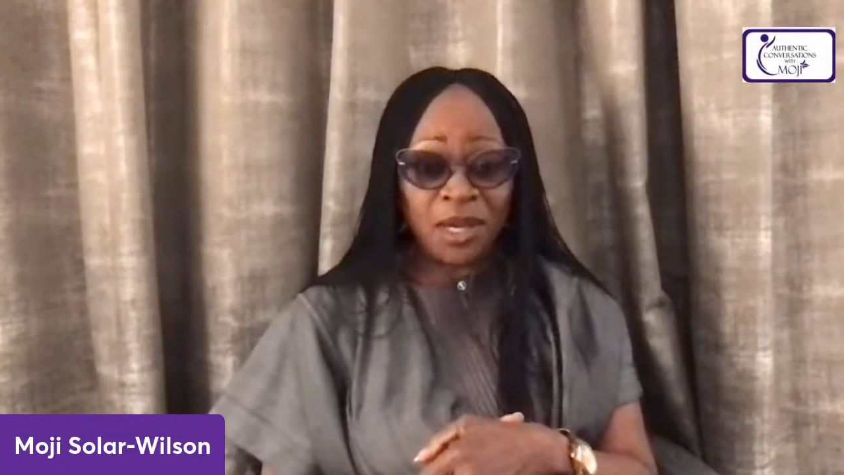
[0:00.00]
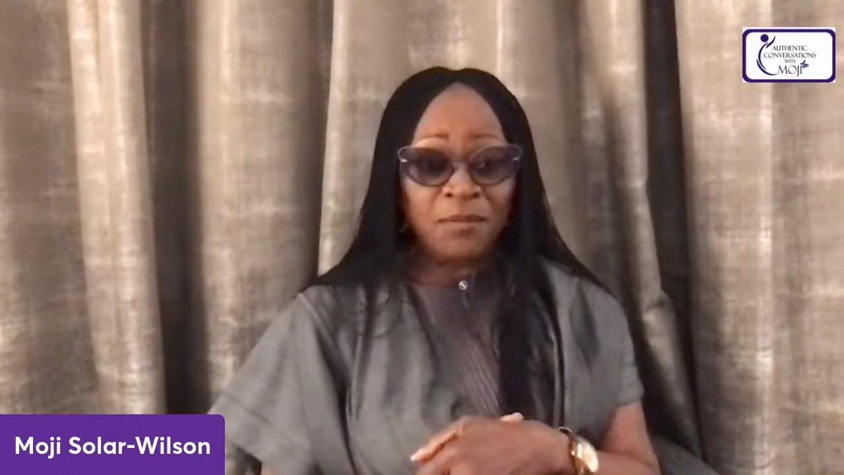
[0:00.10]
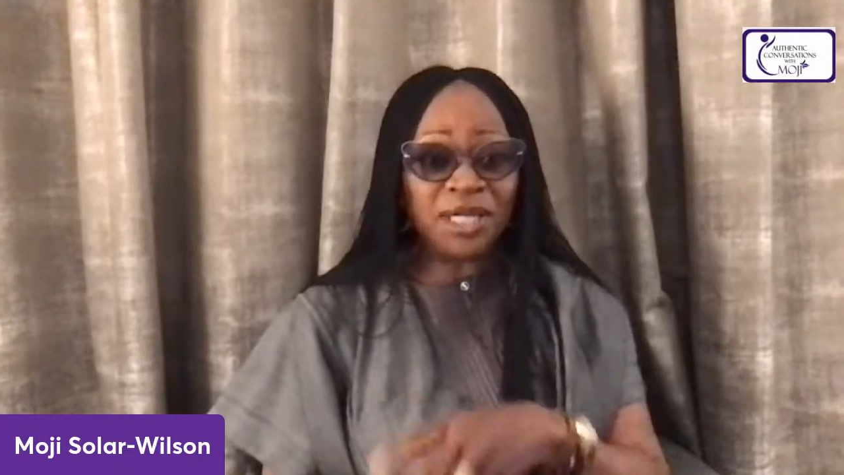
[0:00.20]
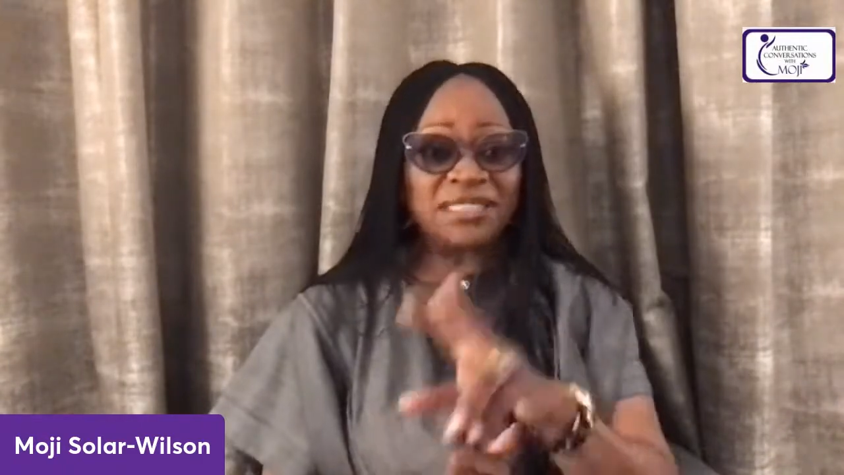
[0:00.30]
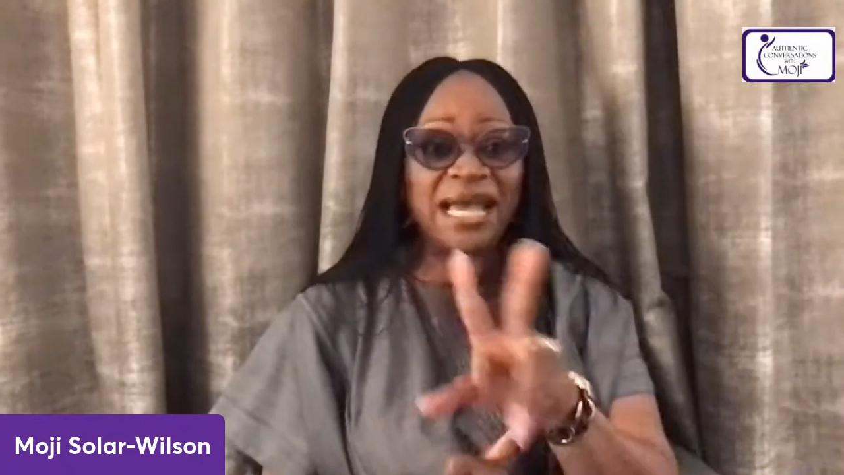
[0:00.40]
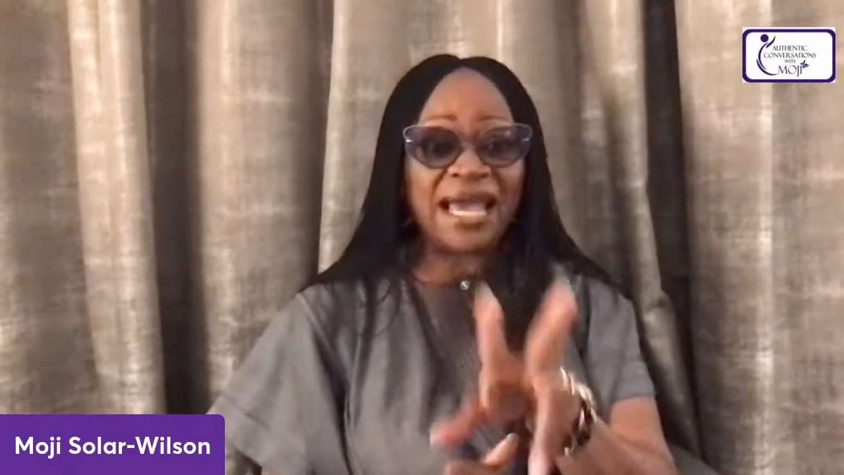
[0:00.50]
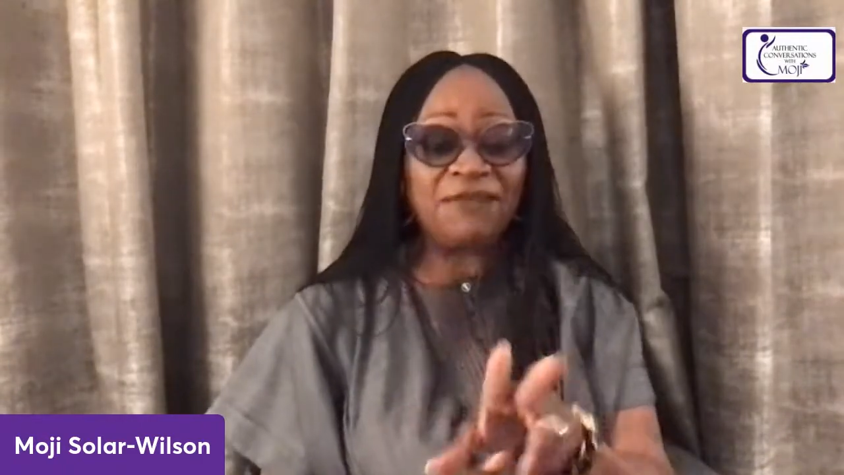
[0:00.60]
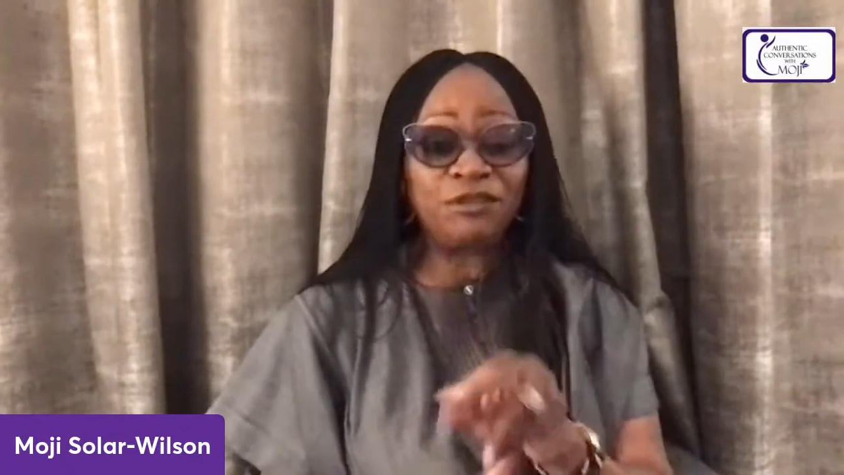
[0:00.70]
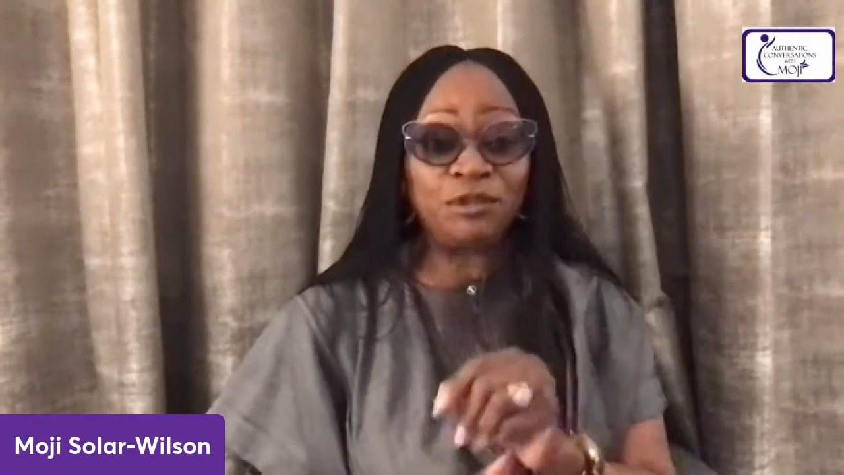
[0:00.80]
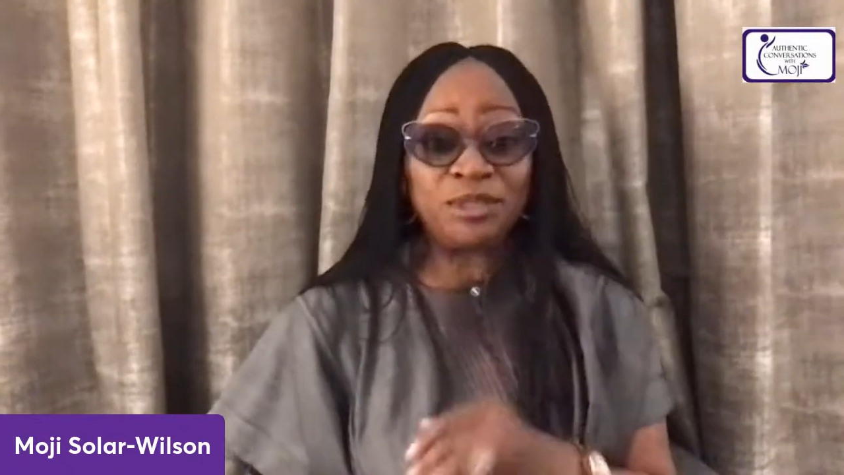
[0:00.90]
Because I
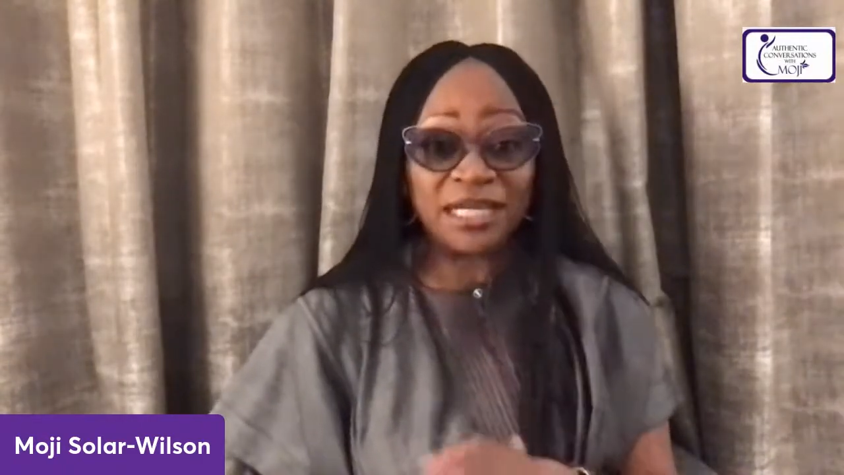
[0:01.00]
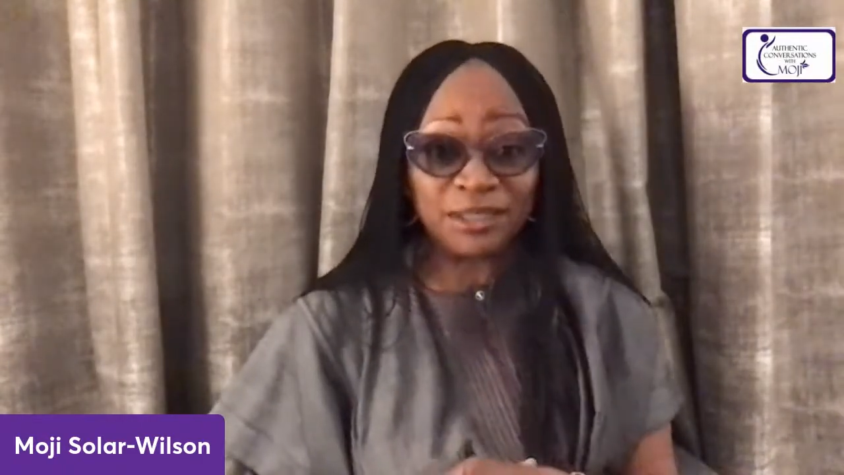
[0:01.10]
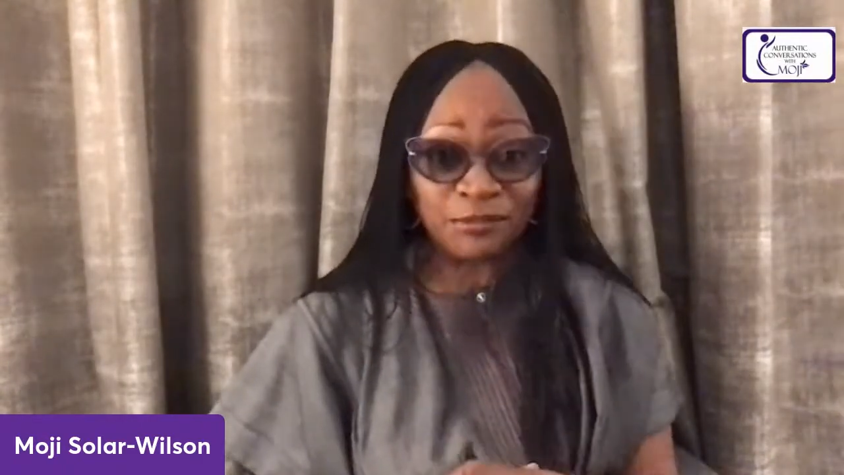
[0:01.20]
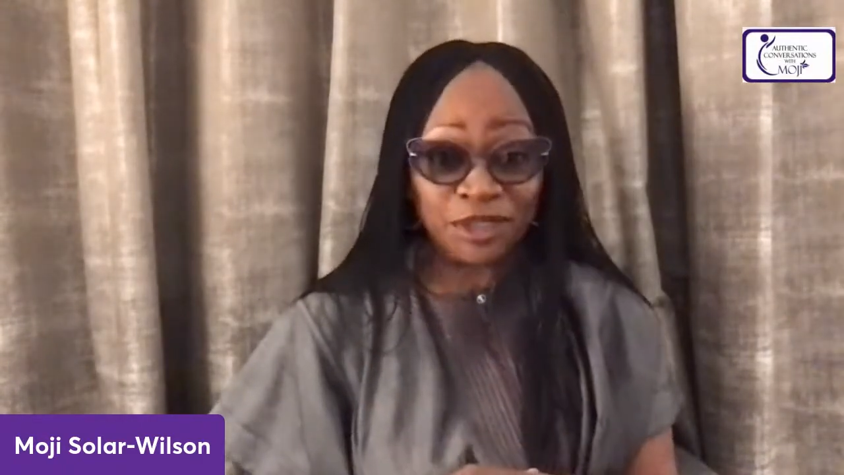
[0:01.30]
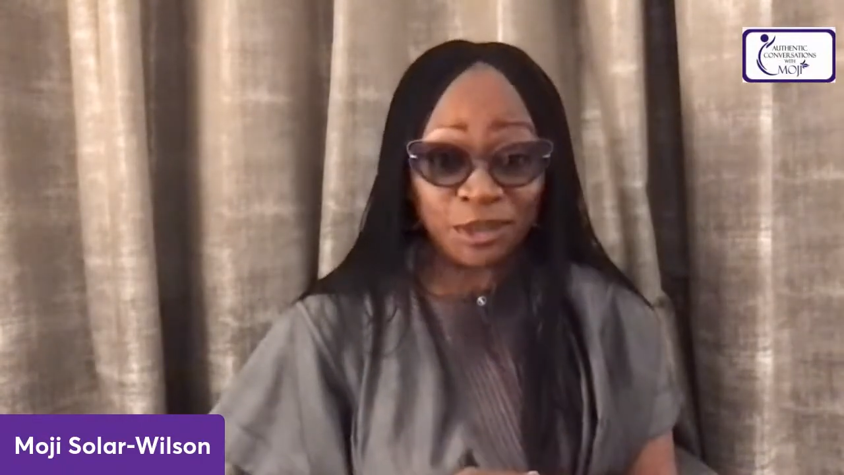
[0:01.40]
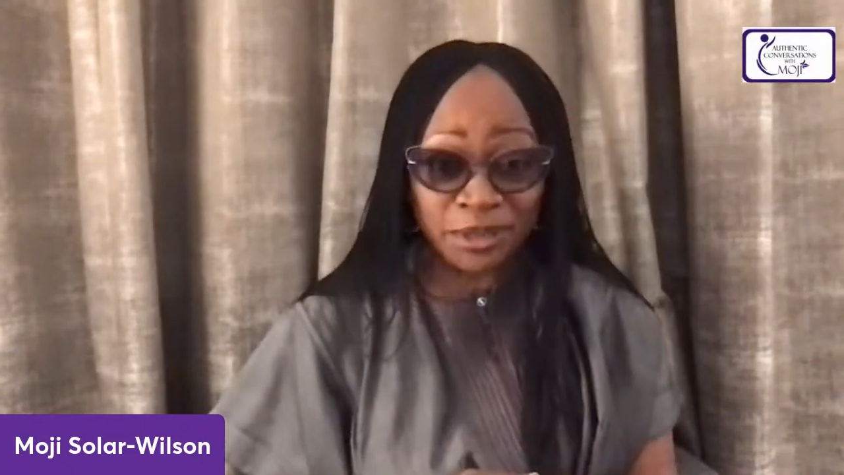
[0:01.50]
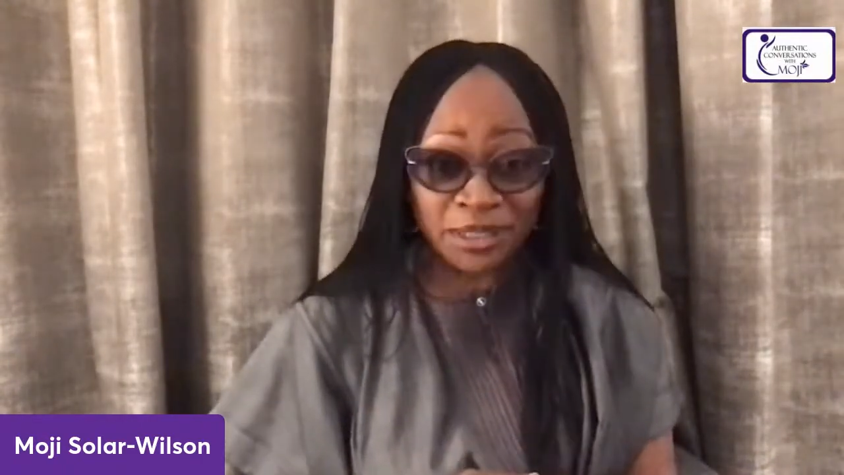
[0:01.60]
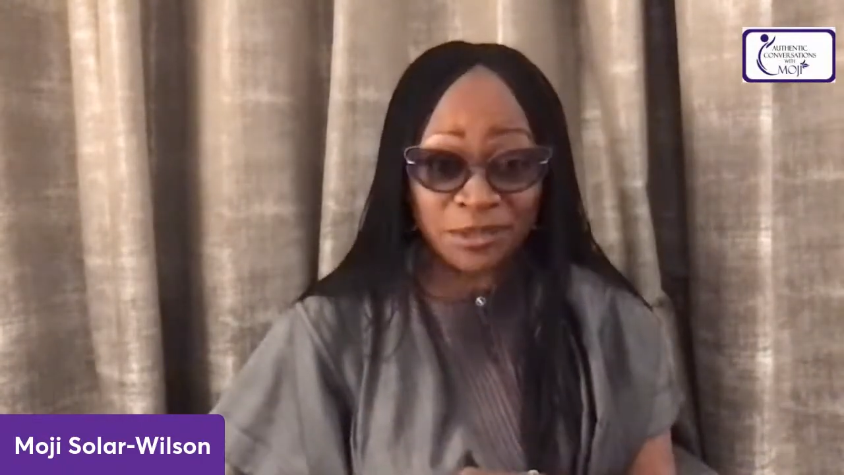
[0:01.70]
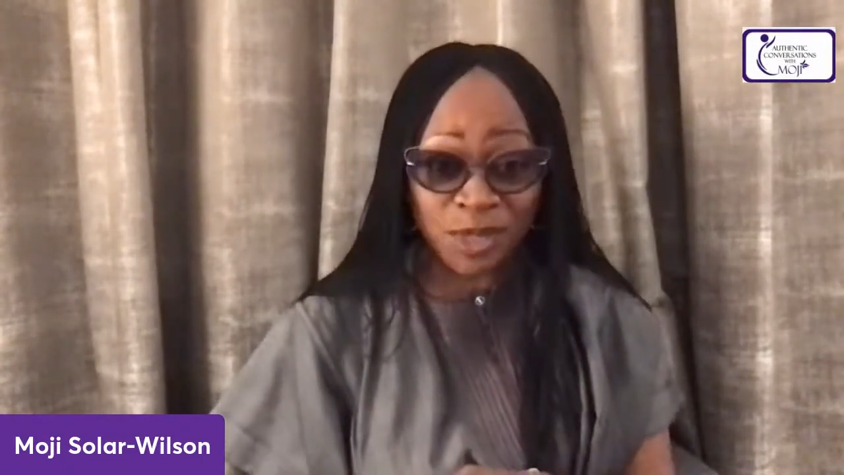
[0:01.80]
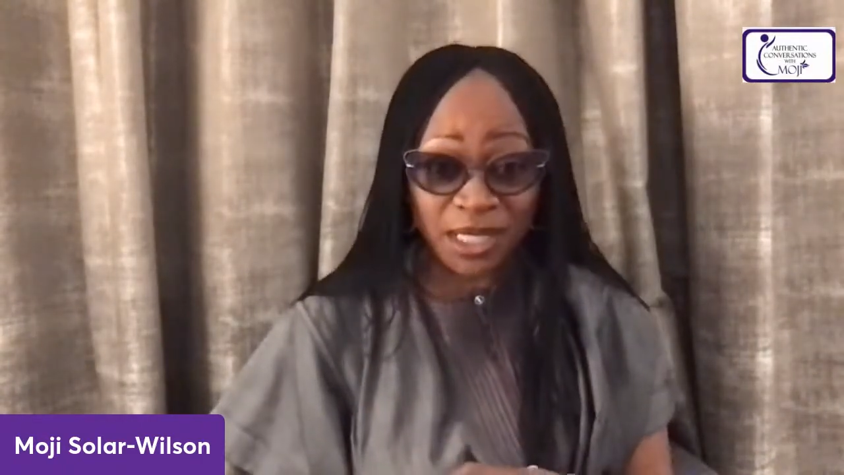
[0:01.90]
have two sets of children
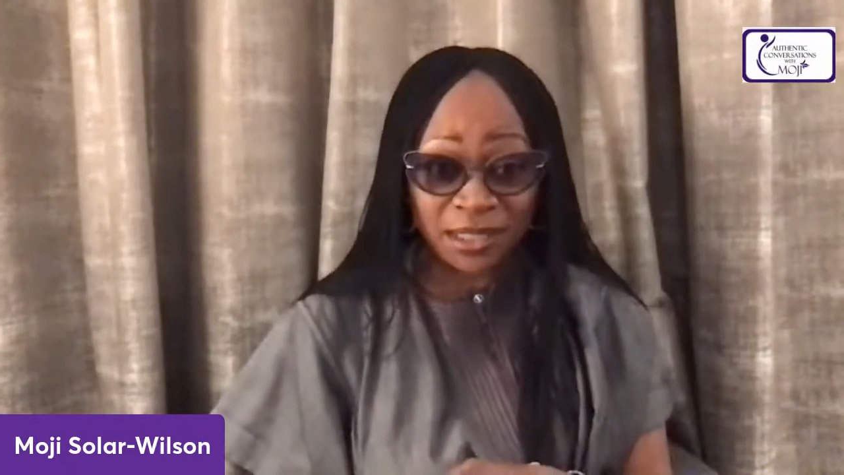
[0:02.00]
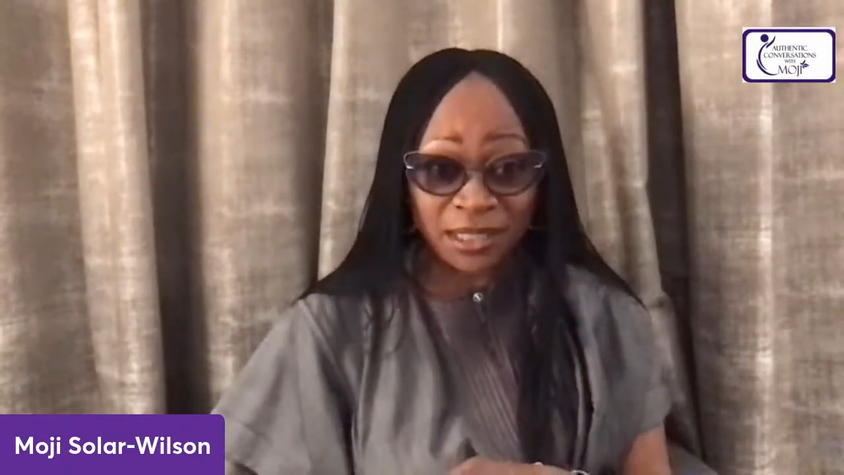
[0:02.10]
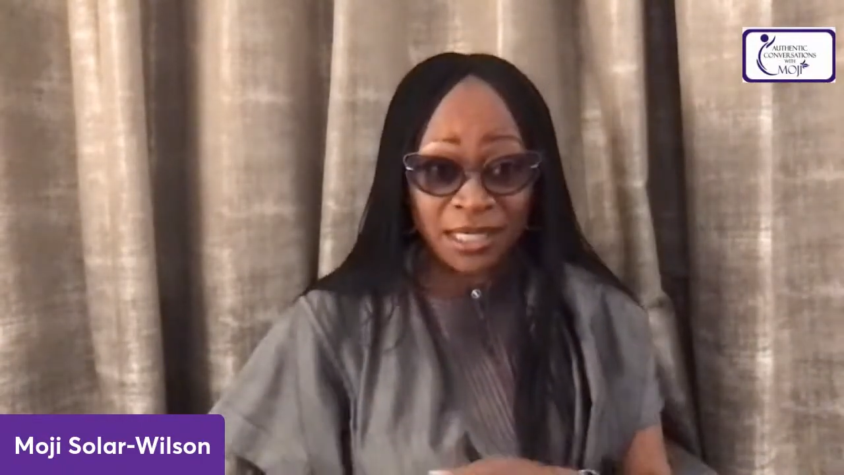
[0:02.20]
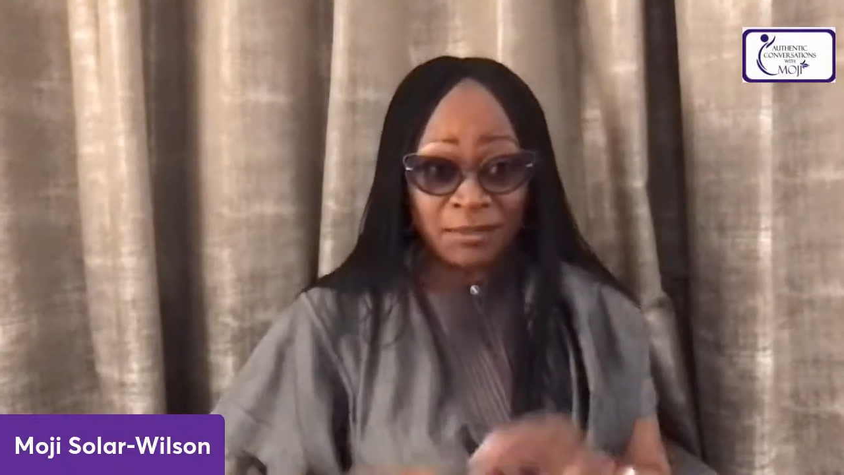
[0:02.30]
as well.